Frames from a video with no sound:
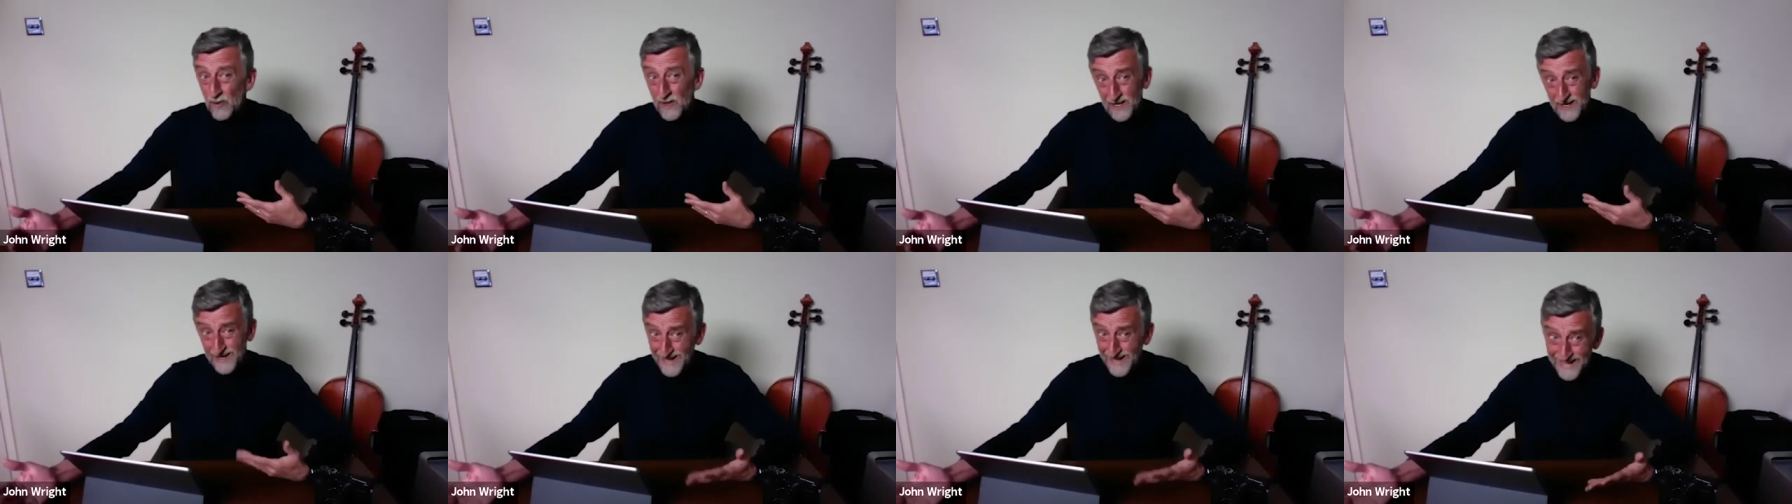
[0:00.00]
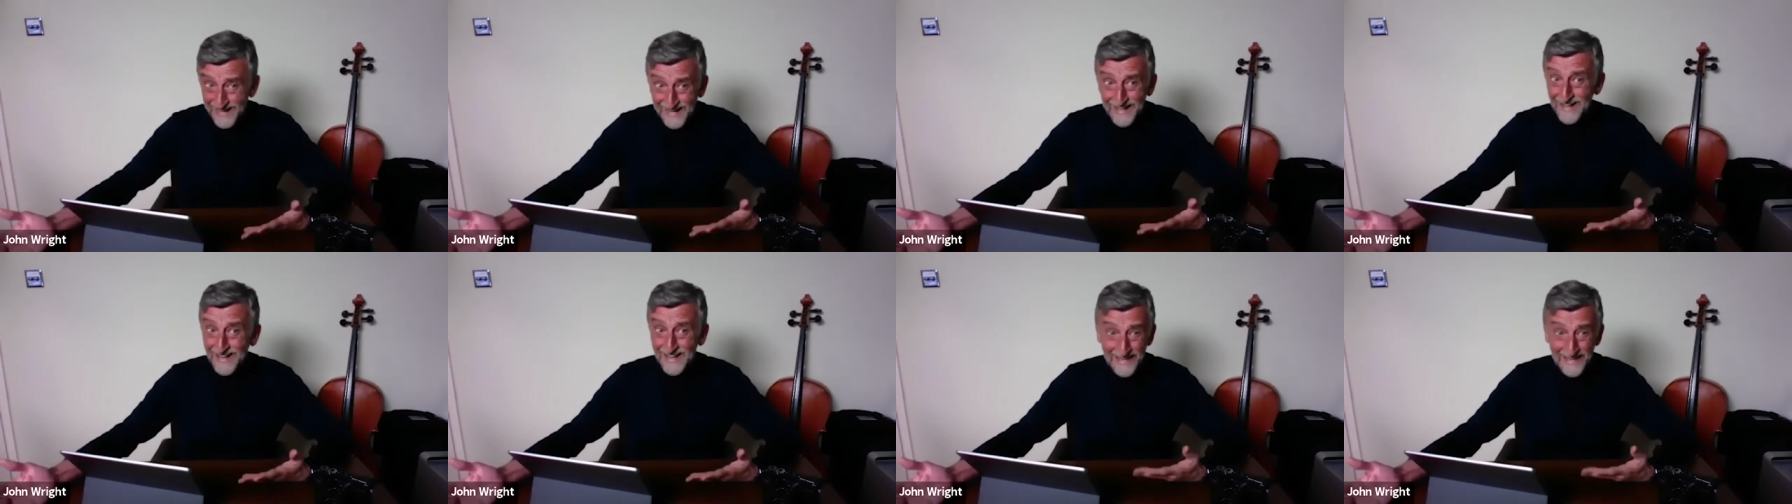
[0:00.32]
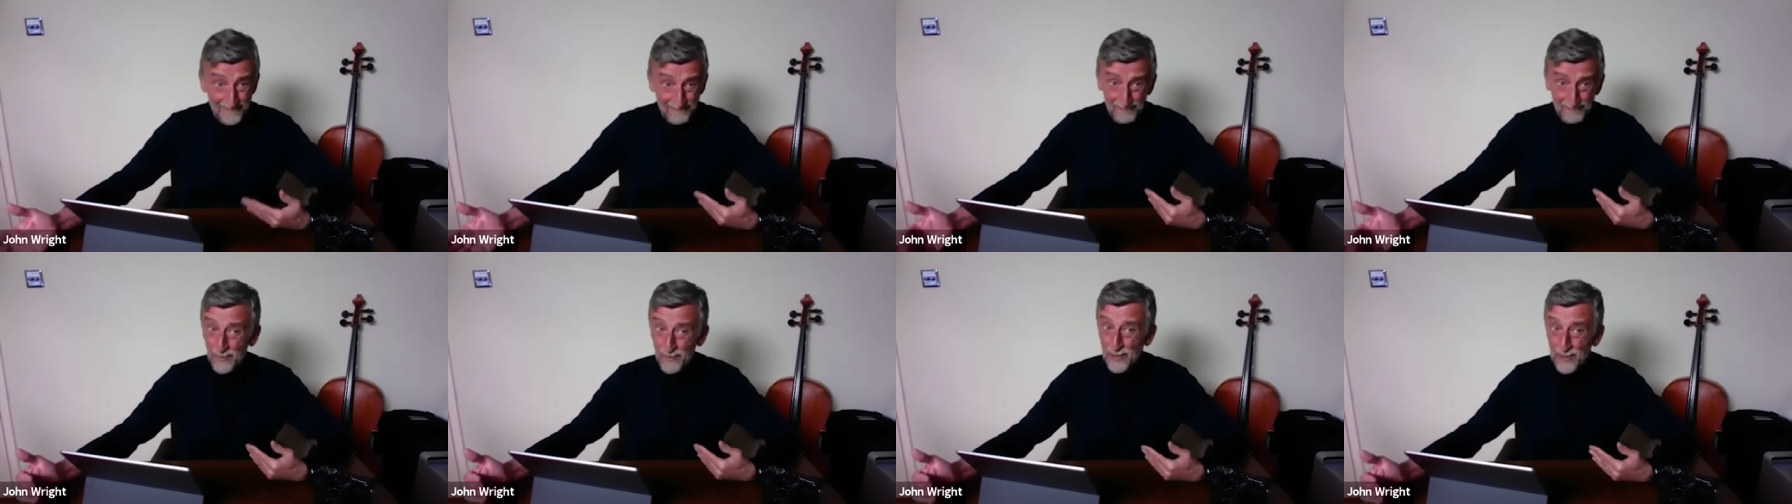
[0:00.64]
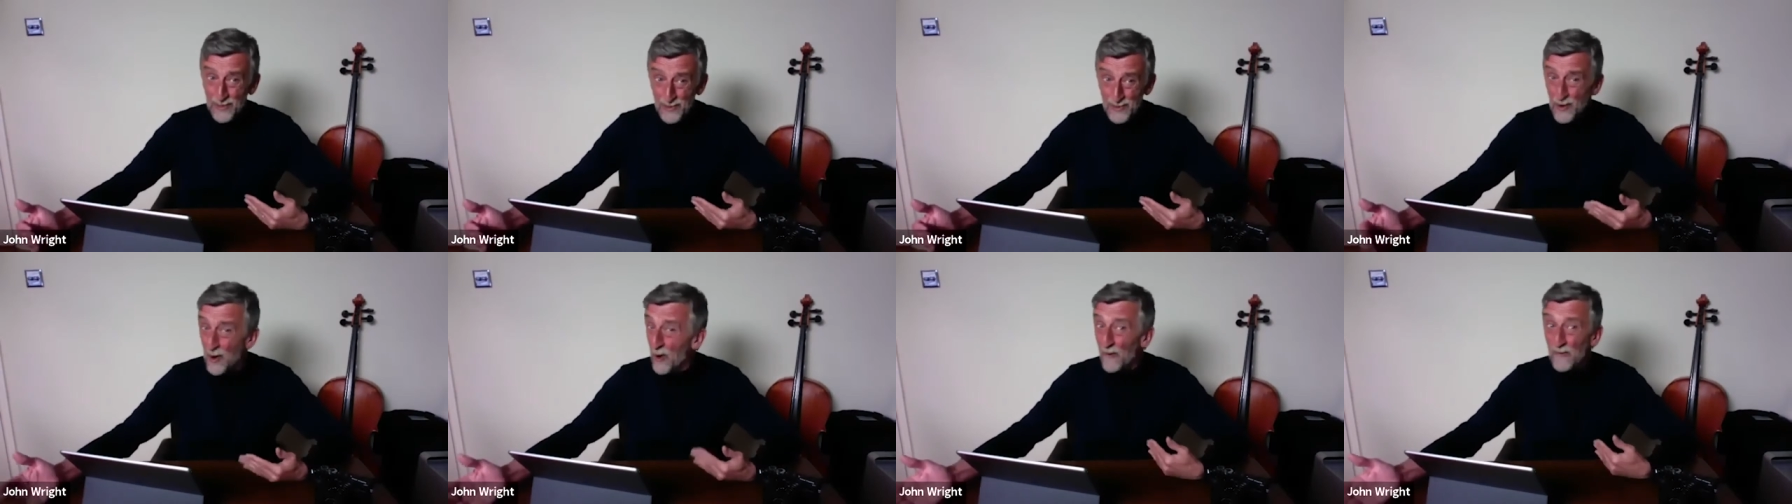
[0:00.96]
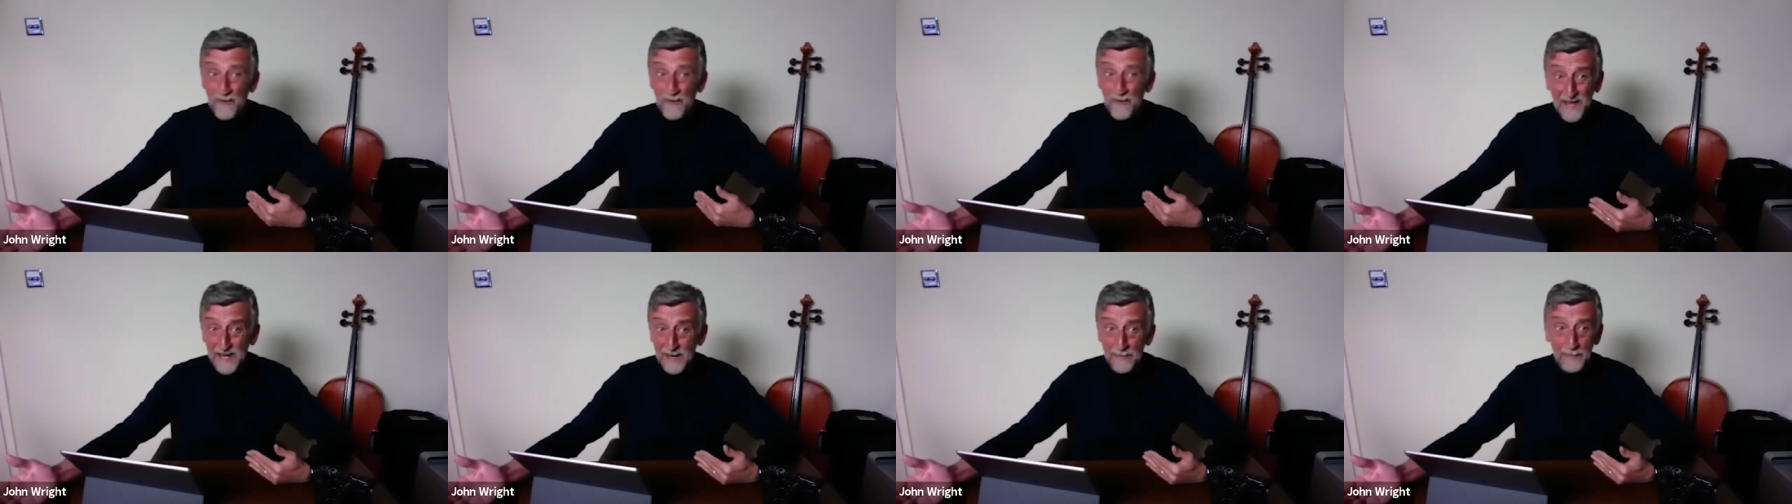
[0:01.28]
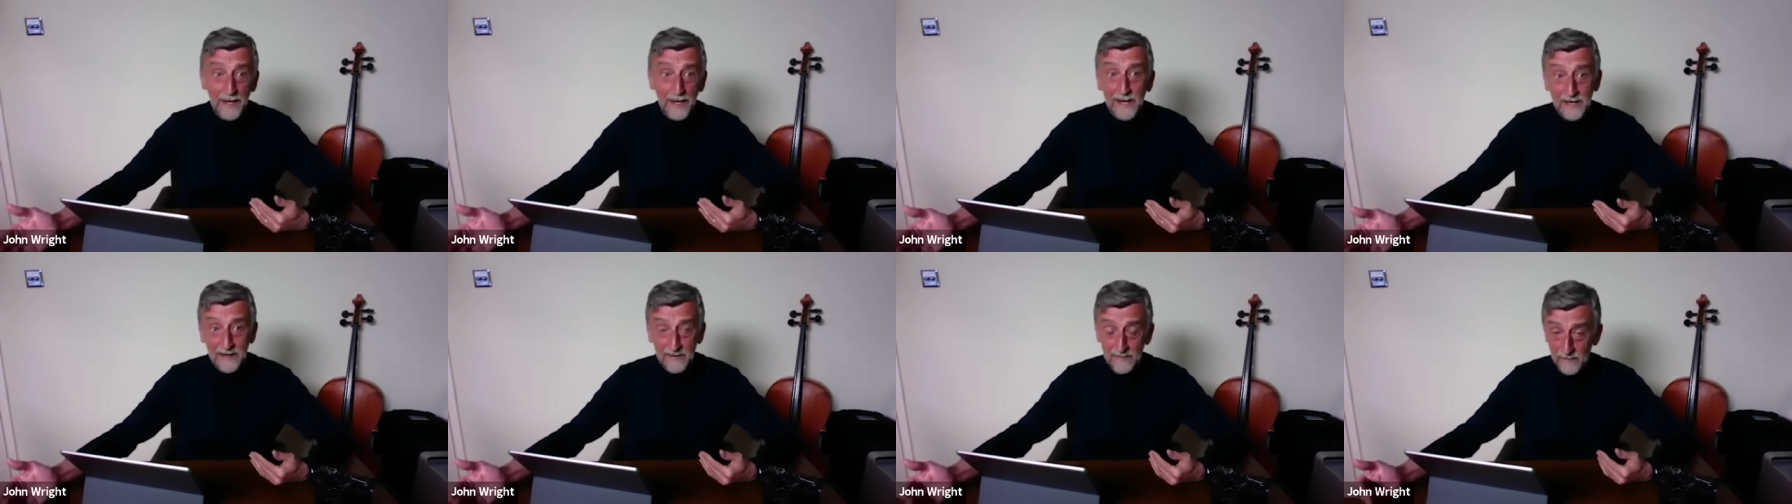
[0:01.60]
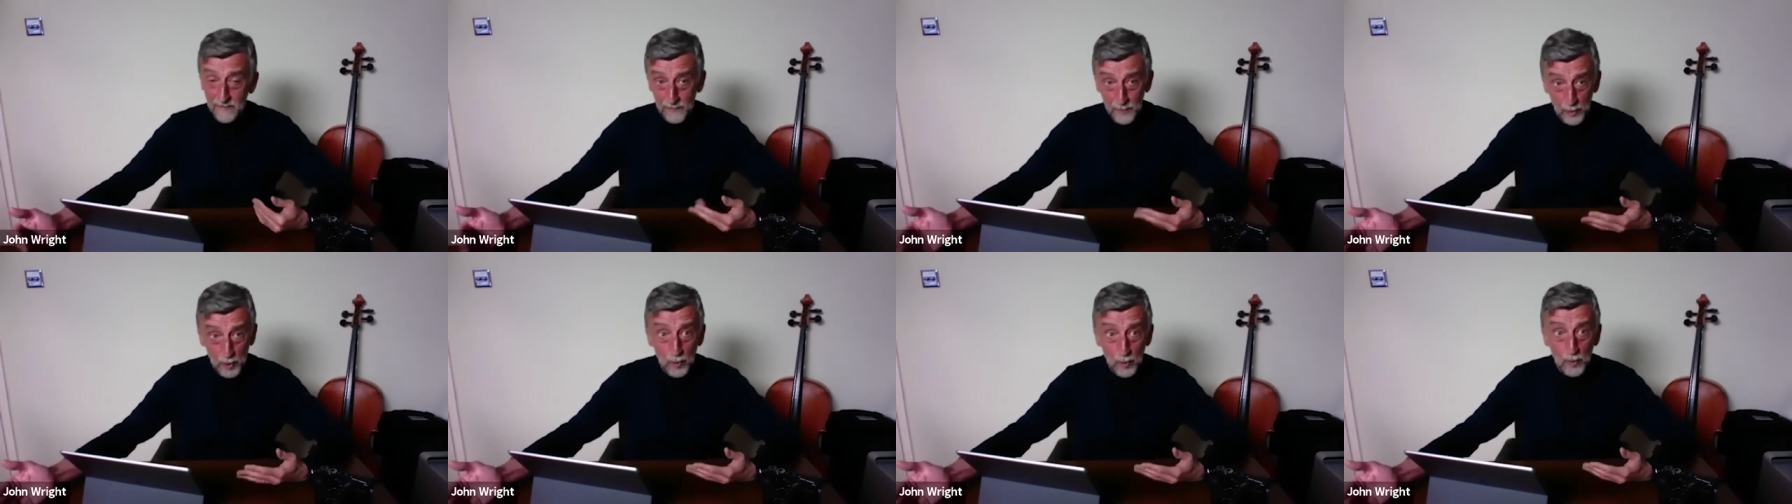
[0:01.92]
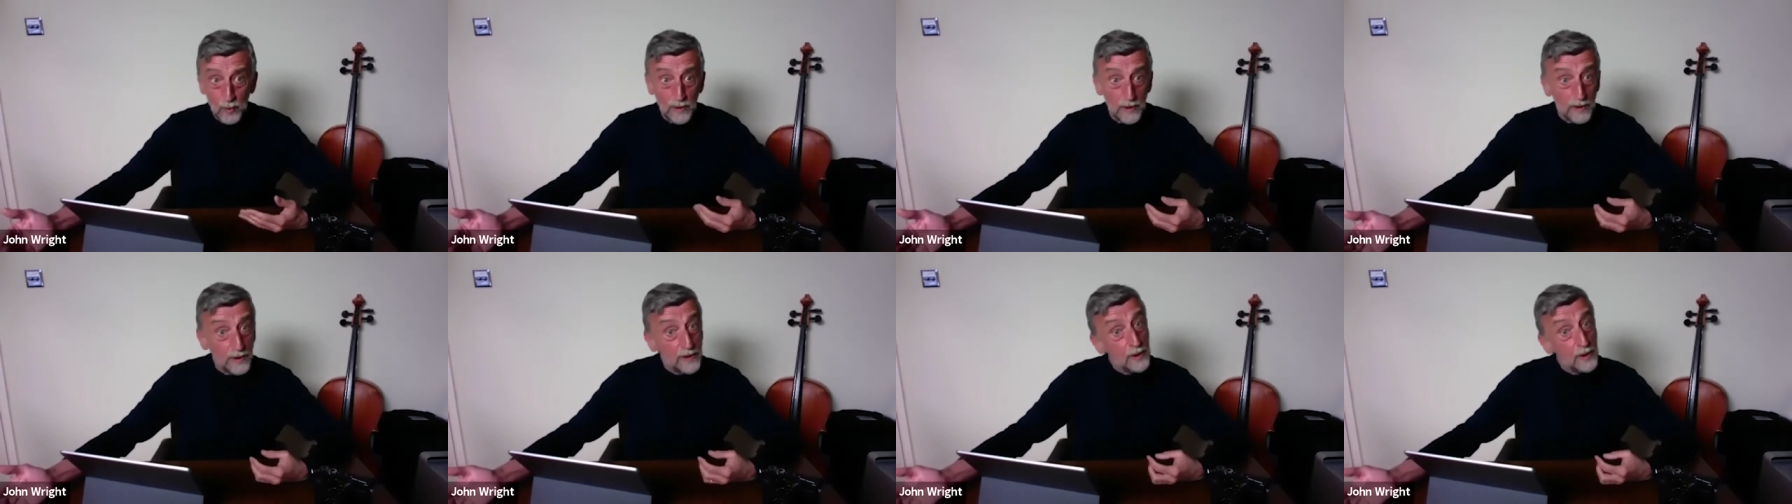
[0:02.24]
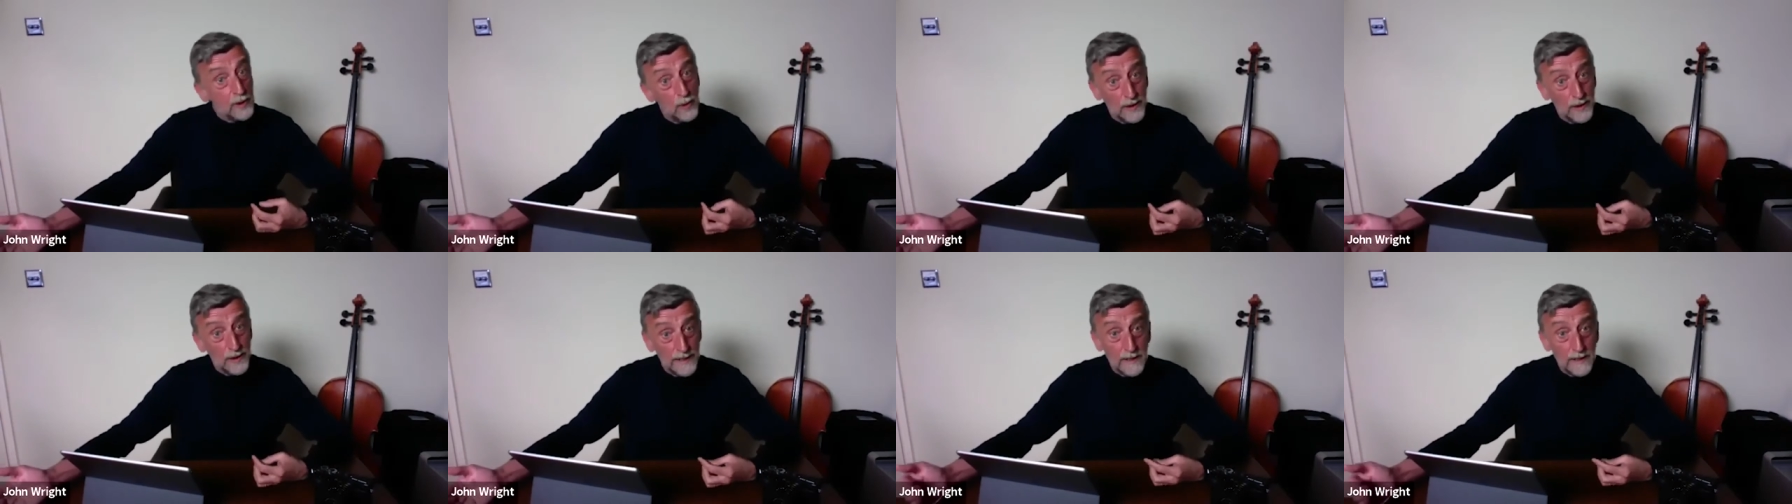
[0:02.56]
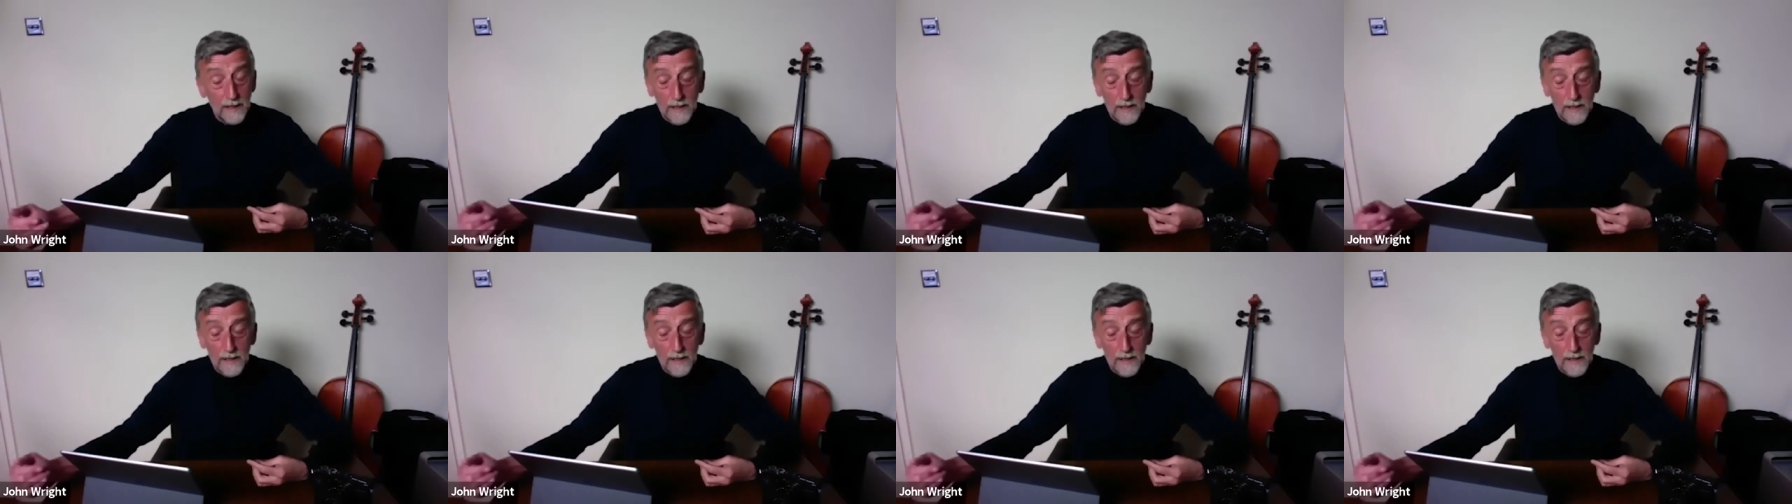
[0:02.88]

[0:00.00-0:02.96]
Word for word: clearly not very many of them know what they're doing